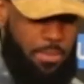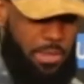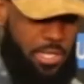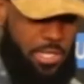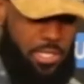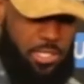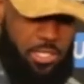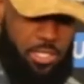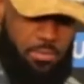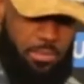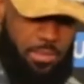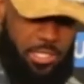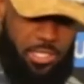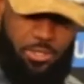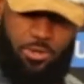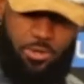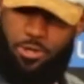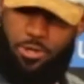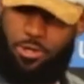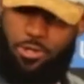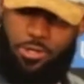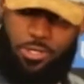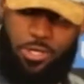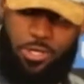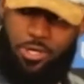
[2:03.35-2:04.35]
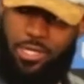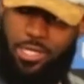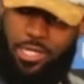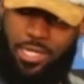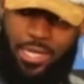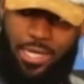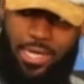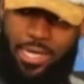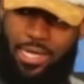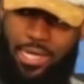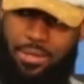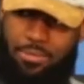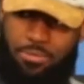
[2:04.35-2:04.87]
There's so much going on during the
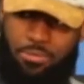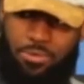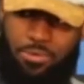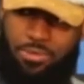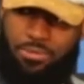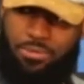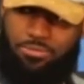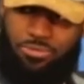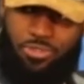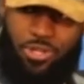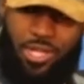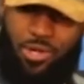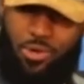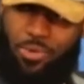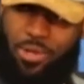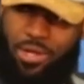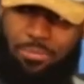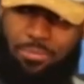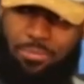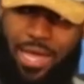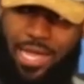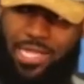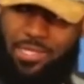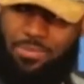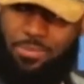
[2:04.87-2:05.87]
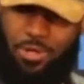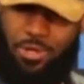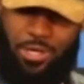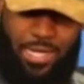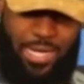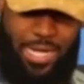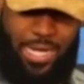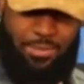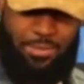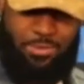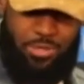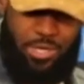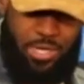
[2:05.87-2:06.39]
game, trying to win a basketball
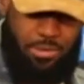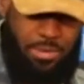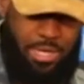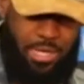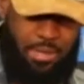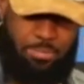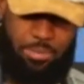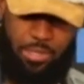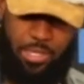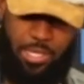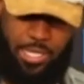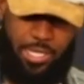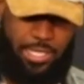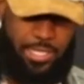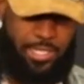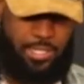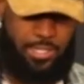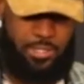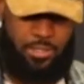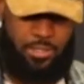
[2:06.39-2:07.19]
game, trying to make plays.